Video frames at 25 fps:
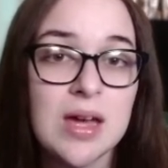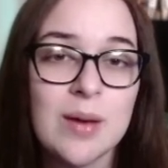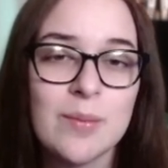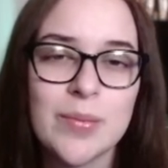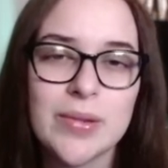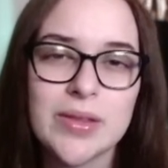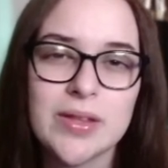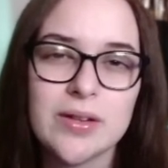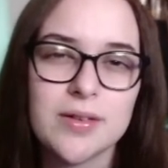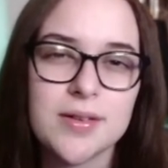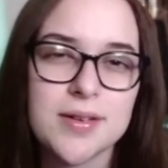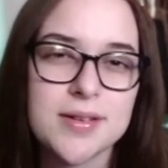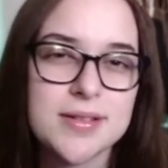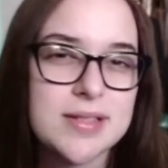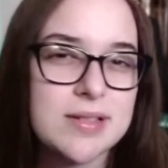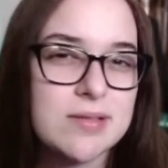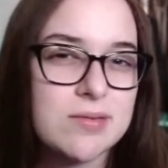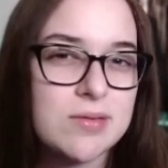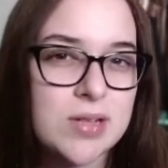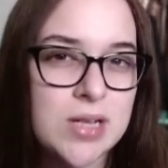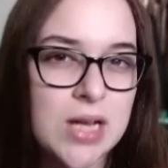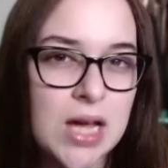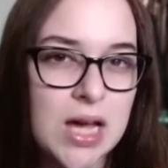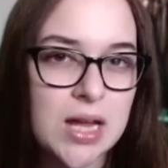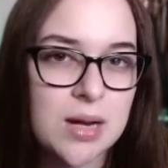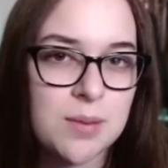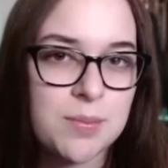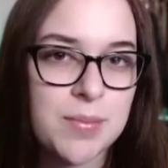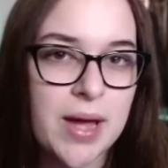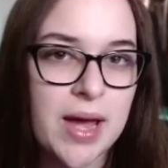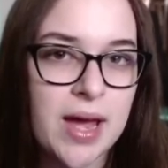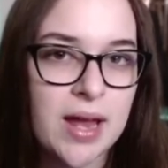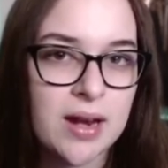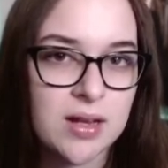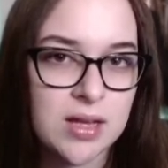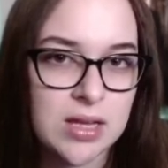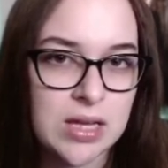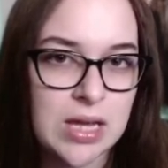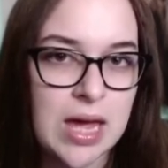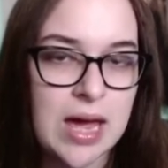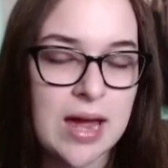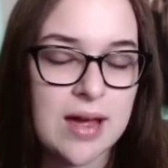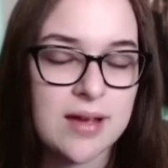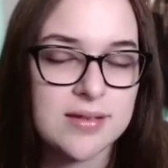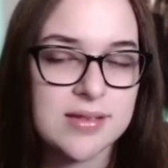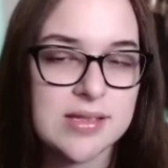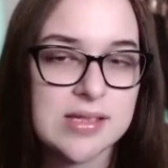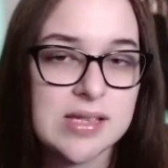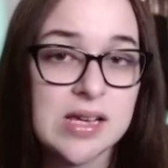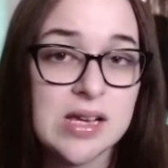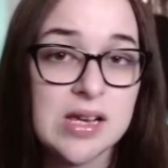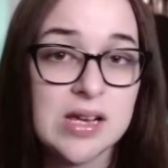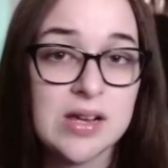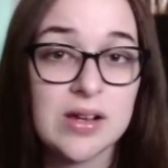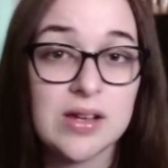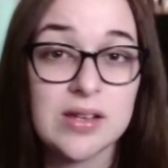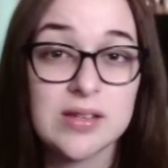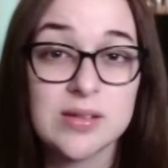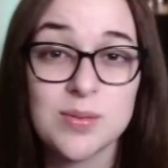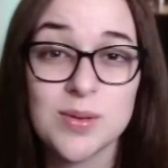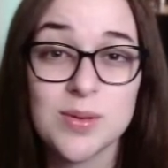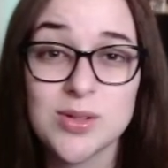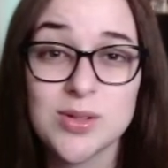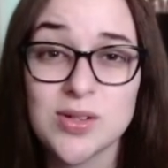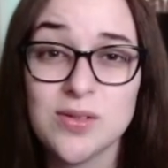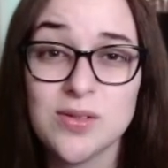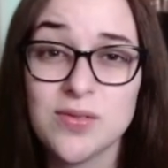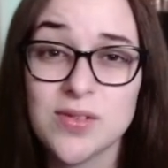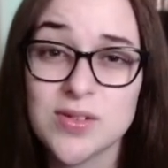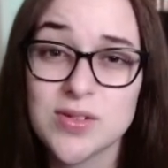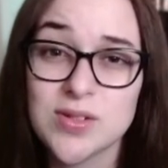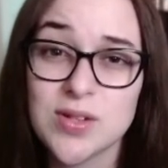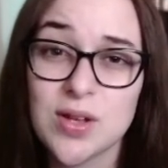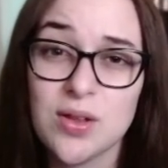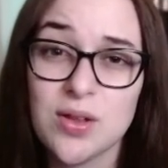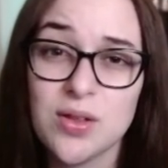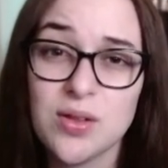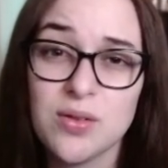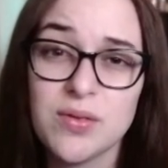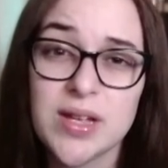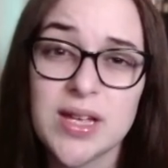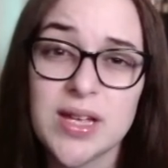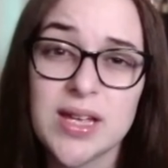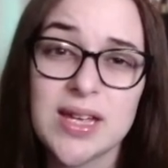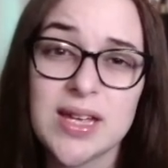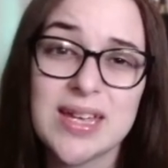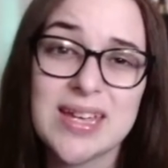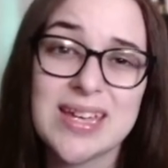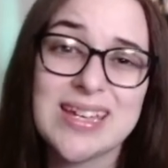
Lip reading: but they're also not a bad class, especially for soloing.